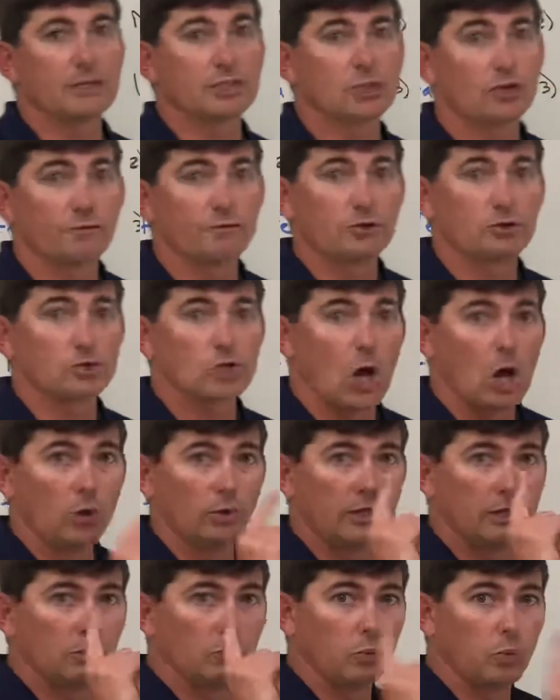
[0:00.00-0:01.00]
So if there's
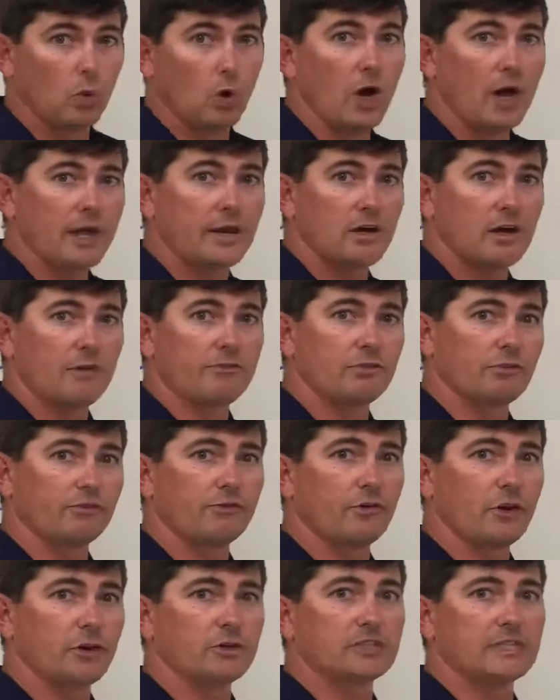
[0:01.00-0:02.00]
only one of the
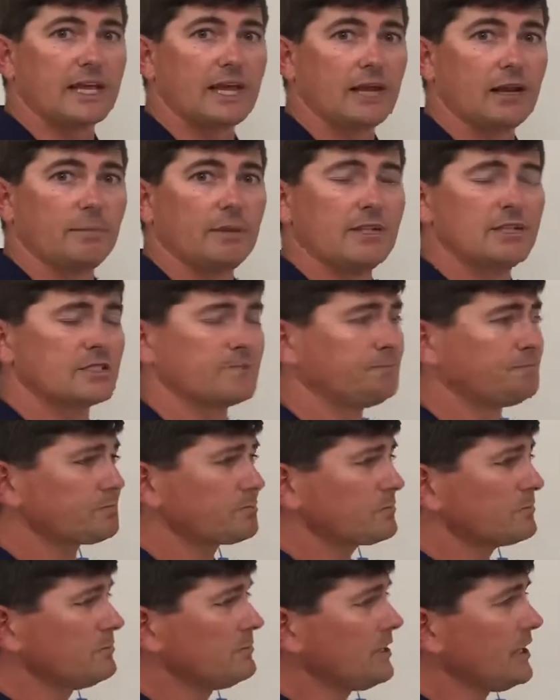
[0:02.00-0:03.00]
first elements,
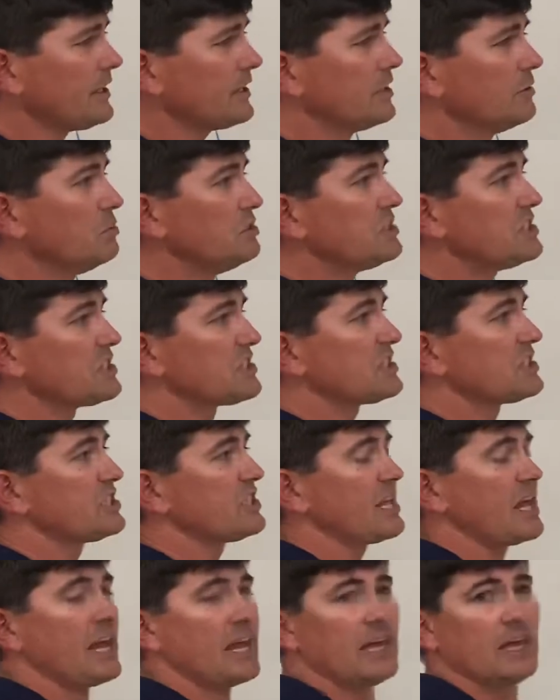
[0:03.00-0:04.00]
then we just
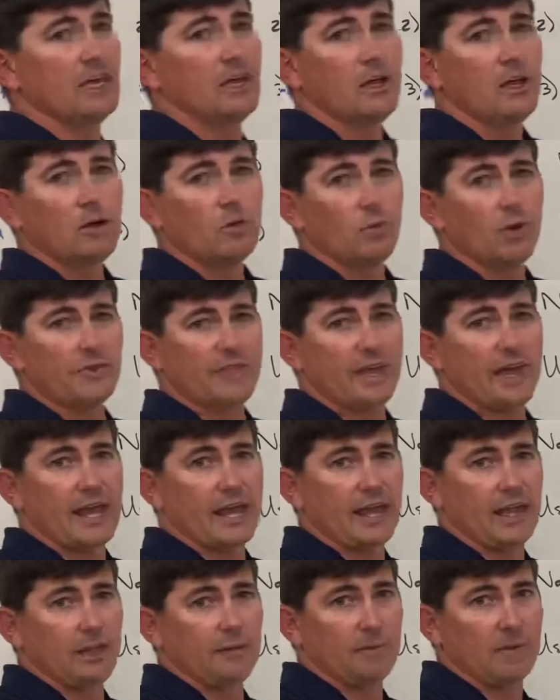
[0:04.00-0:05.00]
say what that
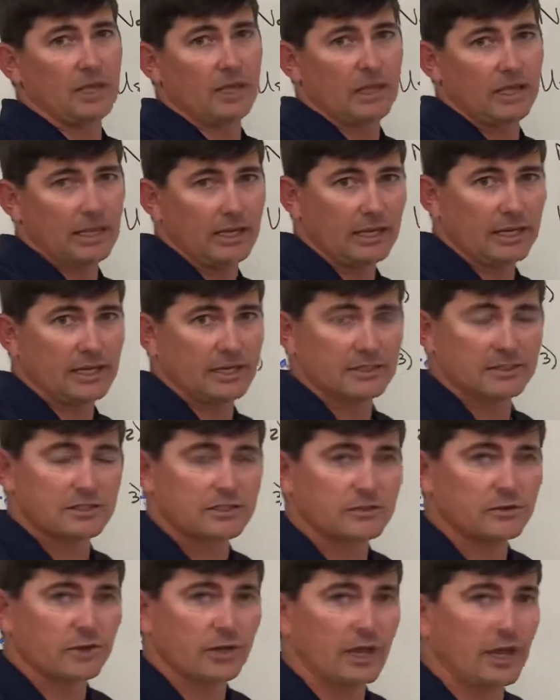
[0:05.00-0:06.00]
element is,
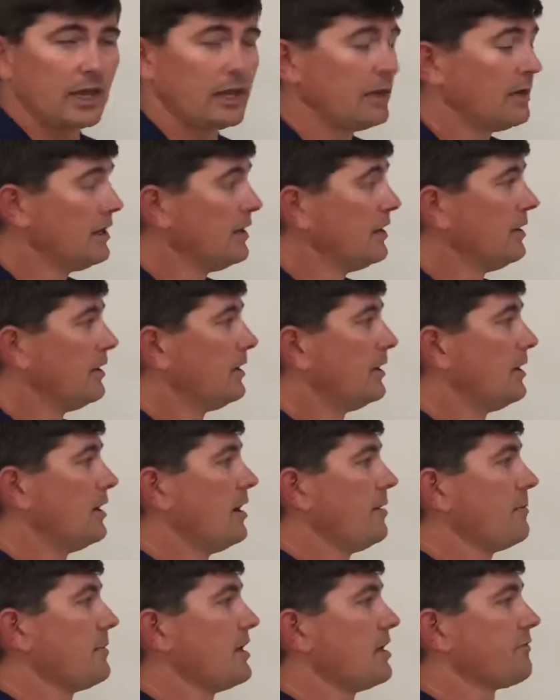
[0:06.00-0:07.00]
okay?
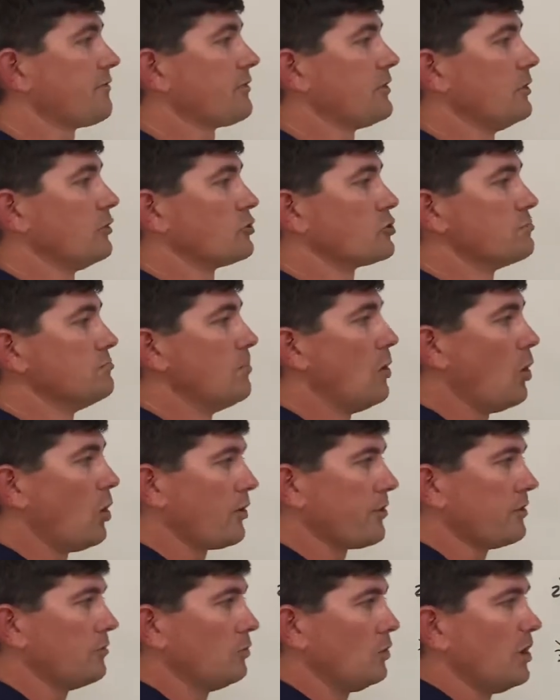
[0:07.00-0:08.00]
If there's more
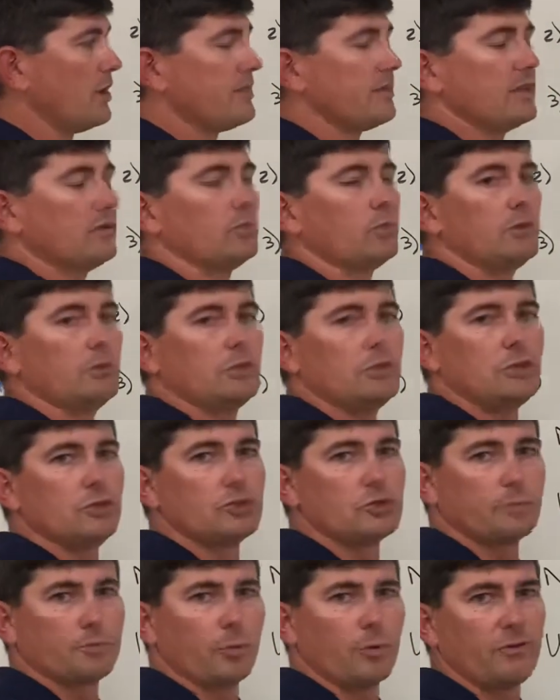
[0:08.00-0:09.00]
than one, then we would use
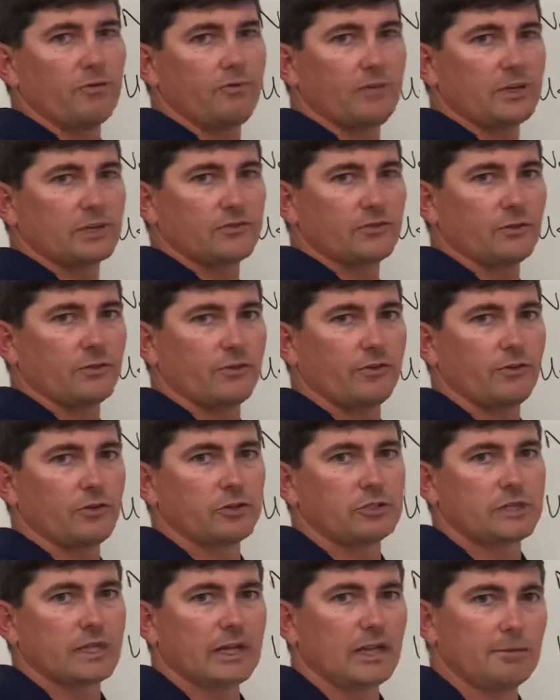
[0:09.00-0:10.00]
a prefix for the
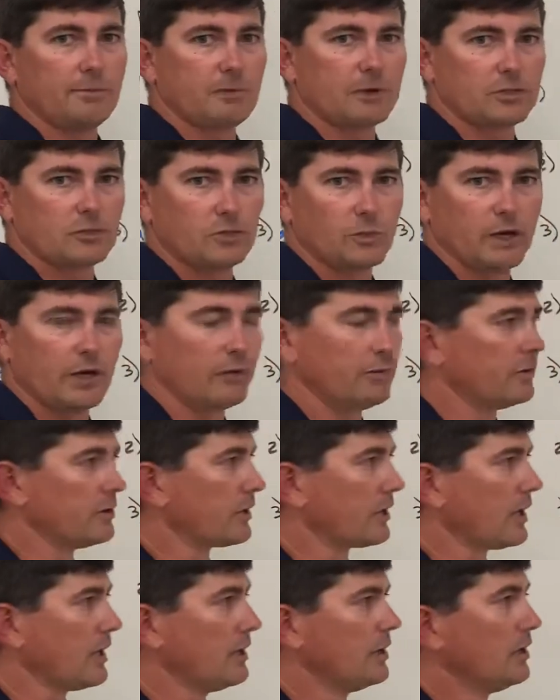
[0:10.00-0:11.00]
first element as well,
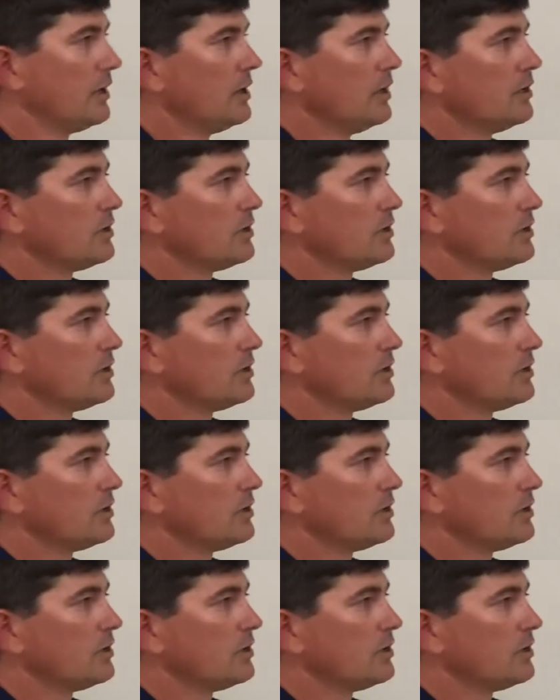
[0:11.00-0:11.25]
okay?